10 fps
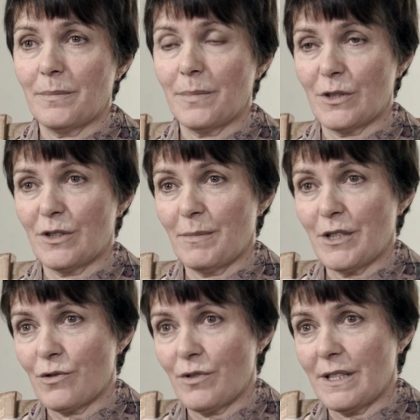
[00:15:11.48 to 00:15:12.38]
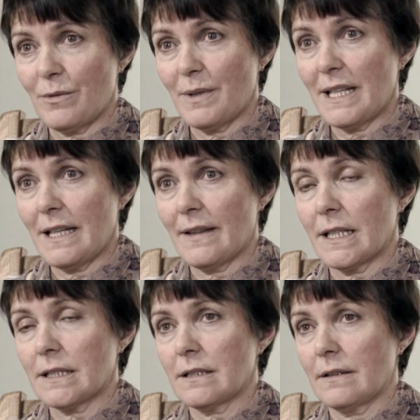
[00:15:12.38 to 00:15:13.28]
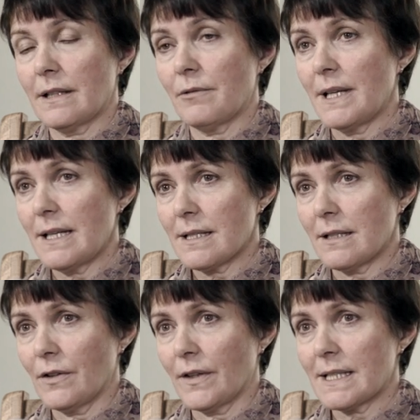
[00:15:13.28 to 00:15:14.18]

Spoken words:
put to me straight away that there is another